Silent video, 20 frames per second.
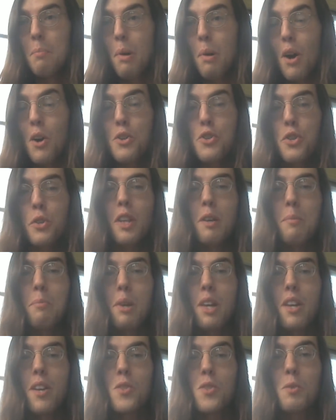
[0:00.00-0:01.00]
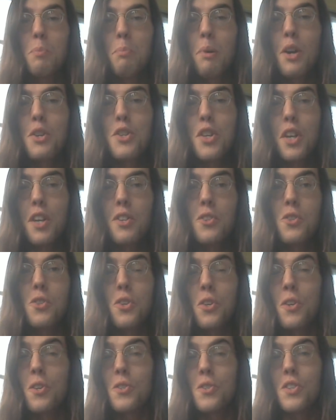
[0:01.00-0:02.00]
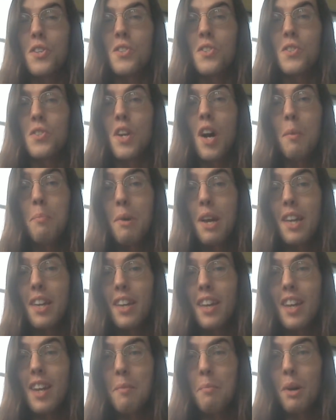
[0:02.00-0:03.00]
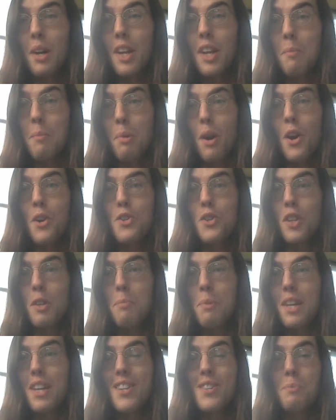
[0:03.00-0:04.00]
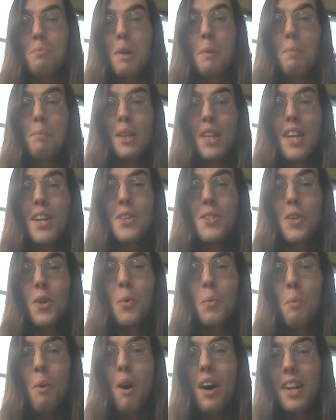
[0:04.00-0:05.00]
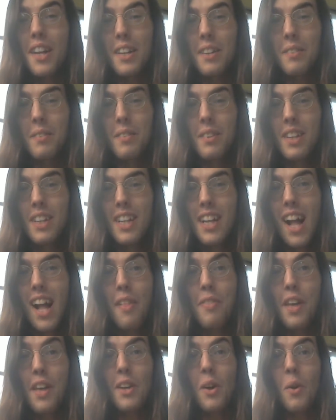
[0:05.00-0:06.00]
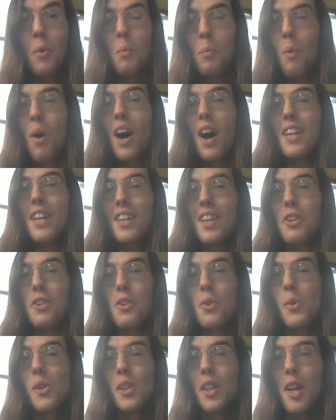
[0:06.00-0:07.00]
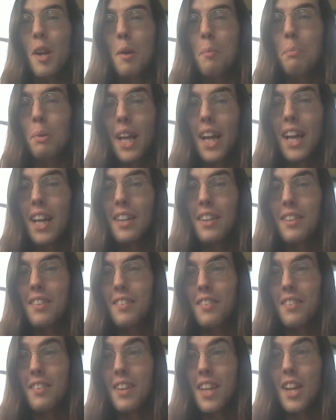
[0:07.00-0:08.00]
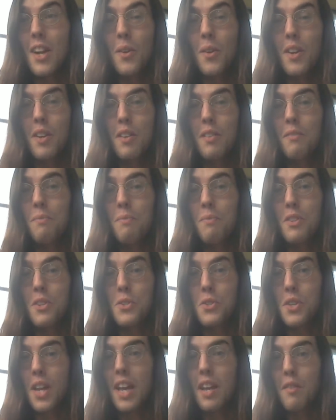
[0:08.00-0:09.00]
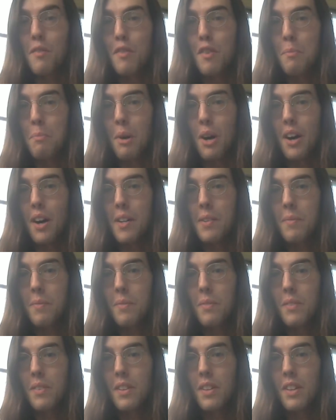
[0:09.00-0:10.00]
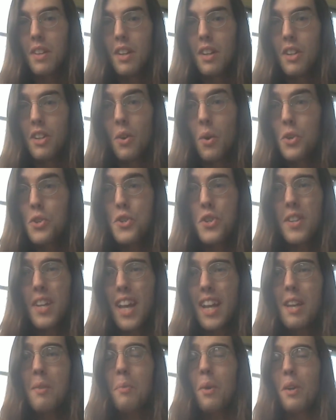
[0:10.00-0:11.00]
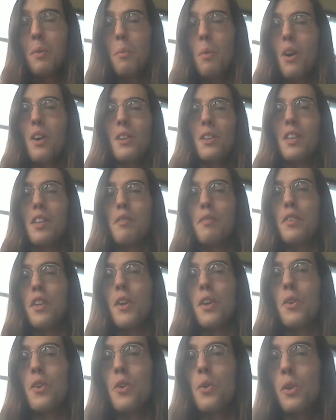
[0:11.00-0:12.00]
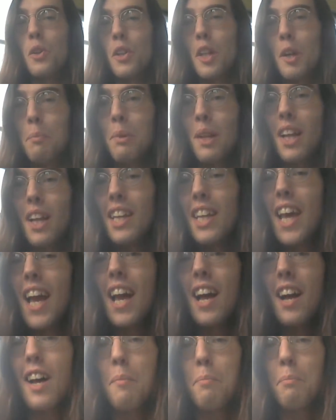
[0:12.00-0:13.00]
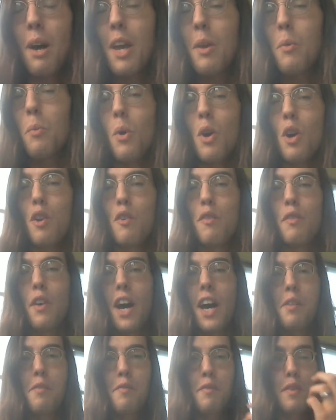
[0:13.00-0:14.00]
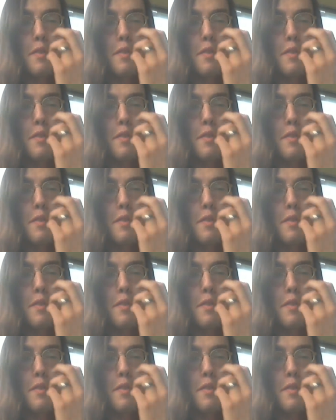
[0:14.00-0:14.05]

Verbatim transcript: partially because of budget concerns, because it's not making any money, and partially because people here don't want it. They don't want a nuclear plant here in the state of Vermont. Nor should anyone want to live near a nuclear plant. Yeah, it might work fine